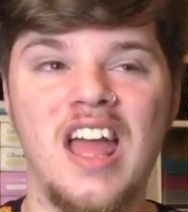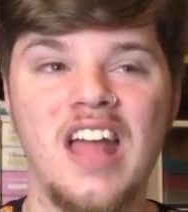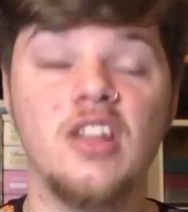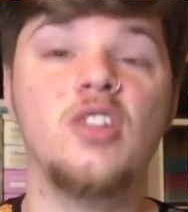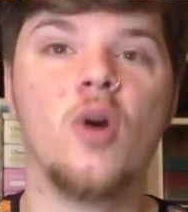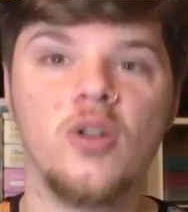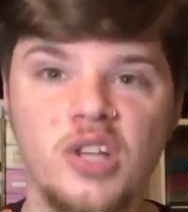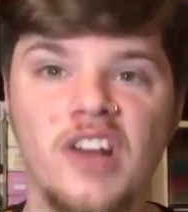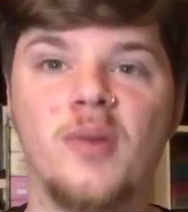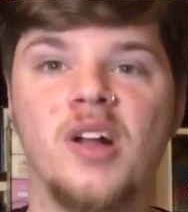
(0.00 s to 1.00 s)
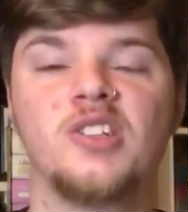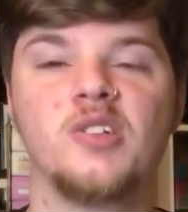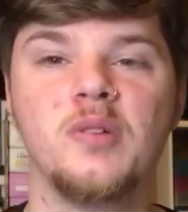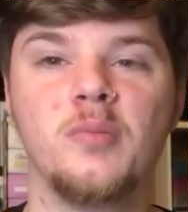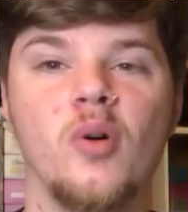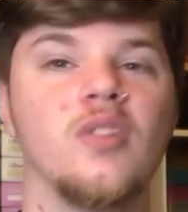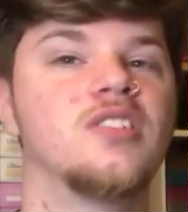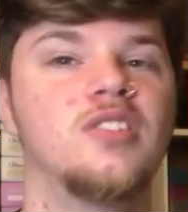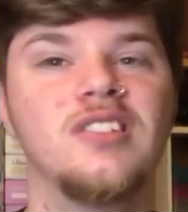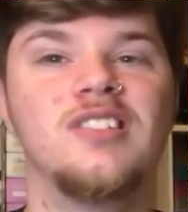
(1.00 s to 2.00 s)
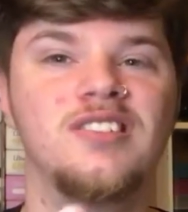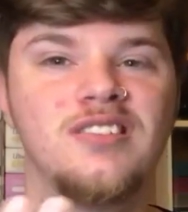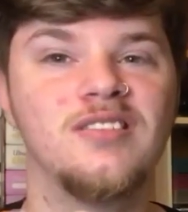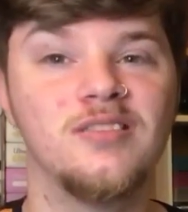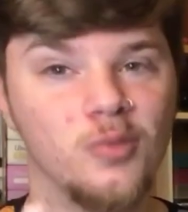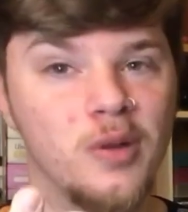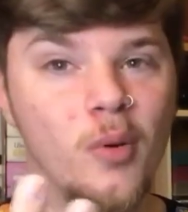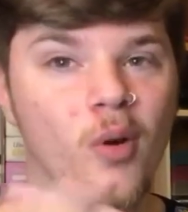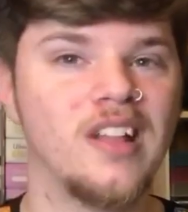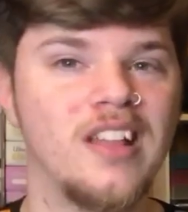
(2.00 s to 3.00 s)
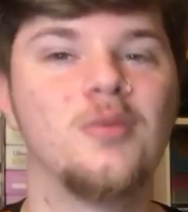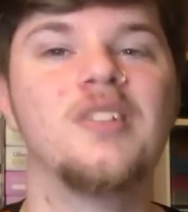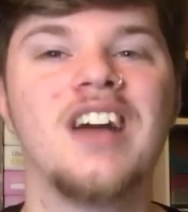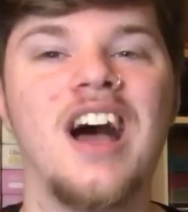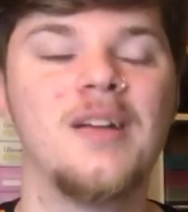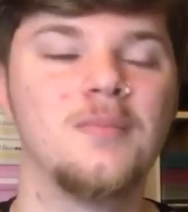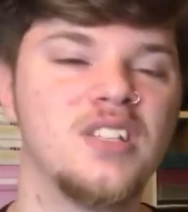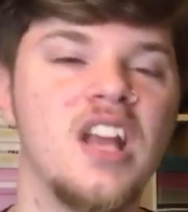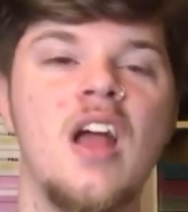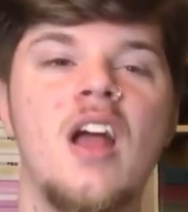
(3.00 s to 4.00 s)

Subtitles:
And then you also have Monster Reborn, so you can reborn like 3 times.